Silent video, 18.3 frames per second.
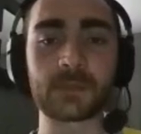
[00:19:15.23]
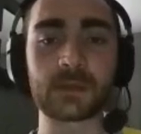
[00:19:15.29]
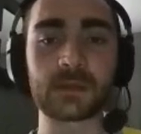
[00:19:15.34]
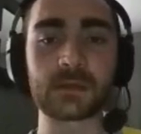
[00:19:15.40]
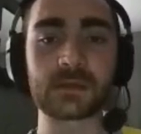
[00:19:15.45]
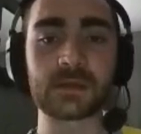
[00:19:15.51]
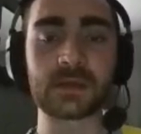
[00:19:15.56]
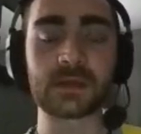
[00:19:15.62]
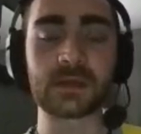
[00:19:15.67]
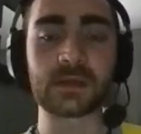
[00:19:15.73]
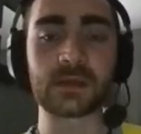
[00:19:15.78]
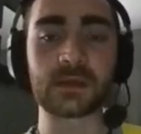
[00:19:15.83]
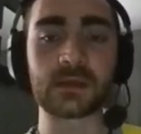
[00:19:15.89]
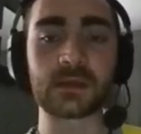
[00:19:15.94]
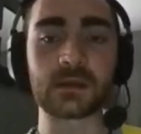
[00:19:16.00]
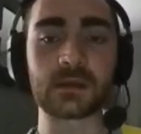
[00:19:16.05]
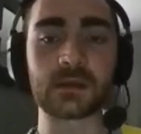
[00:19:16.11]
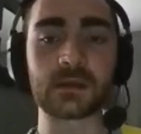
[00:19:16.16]

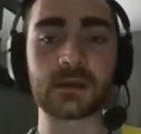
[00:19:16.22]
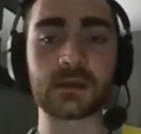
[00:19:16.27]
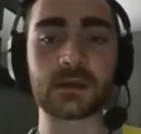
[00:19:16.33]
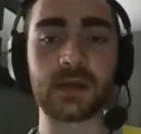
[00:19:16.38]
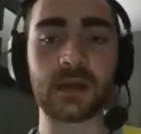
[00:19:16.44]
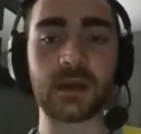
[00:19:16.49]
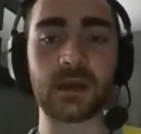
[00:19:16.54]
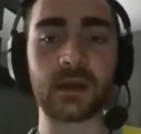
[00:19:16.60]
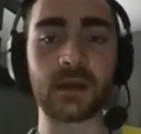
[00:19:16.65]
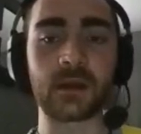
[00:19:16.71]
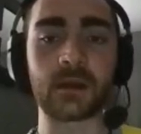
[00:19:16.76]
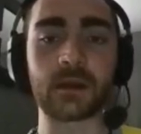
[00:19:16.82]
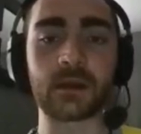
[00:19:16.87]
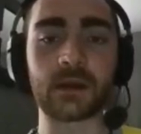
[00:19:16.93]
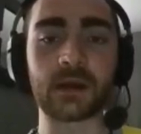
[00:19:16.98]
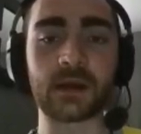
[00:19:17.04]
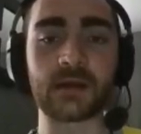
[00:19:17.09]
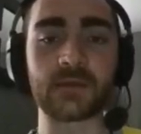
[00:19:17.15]
taking the
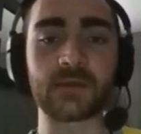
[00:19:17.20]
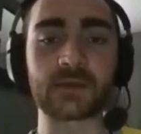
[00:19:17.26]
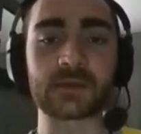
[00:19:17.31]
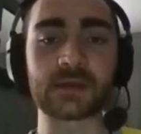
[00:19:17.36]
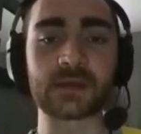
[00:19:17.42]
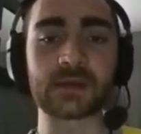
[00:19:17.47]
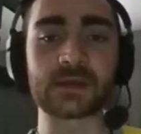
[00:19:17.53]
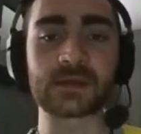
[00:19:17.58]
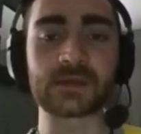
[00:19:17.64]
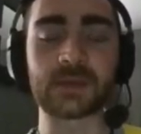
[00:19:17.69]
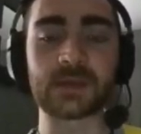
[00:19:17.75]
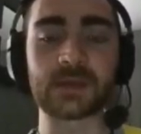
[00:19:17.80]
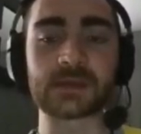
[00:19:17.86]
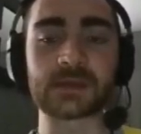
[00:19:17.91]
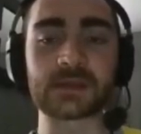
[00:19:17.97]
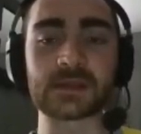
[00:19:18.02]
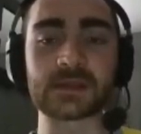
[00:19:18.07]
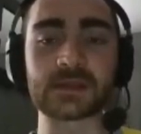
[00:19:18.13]
air out of the tight
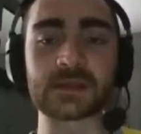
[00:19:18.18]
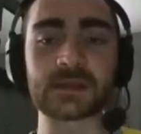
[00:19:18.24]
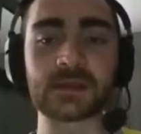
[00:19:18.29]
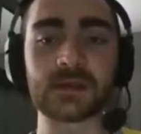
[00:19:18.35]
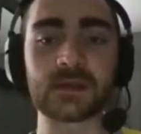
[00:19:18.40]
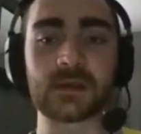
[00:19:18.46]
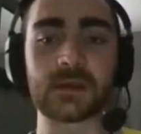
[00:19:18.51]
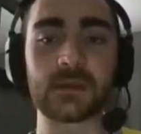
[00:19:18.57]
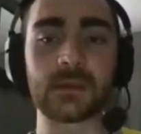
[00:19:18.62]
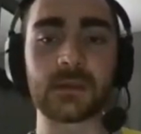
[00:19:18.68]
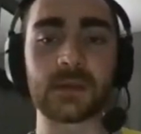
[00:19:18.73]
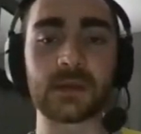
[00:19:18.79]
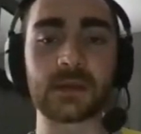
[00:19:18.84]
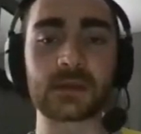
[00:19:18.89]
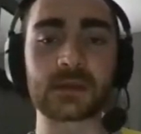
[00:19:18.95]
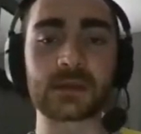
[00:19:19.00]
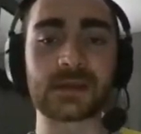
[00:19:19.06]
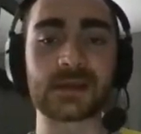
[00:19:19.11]
spaces,
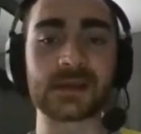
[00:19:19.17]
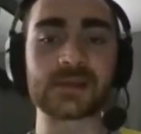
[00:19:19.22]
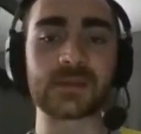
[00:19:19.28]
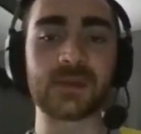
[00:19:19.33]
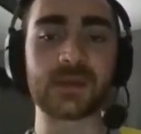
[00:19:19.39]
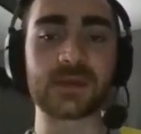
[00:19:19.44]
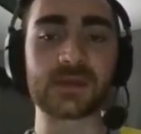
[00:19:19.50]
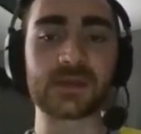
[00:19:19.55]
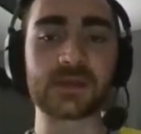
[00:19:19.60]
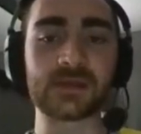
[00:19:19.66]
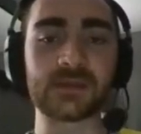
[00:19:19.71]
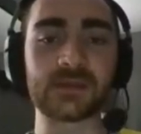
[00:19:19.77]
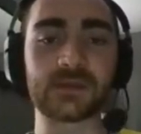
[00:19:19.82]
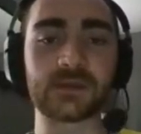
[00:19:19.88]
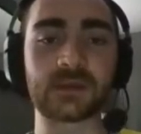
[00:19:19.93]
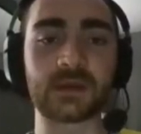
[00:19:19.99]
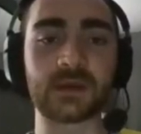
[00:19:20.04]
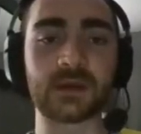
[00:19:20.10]
making the tight spaces
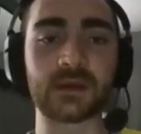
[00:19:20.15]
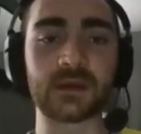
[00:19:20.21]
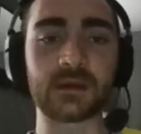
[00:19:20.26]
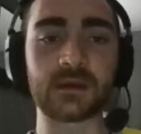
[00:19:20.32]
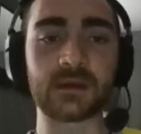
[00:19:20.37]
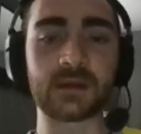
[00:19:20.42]
even tighter.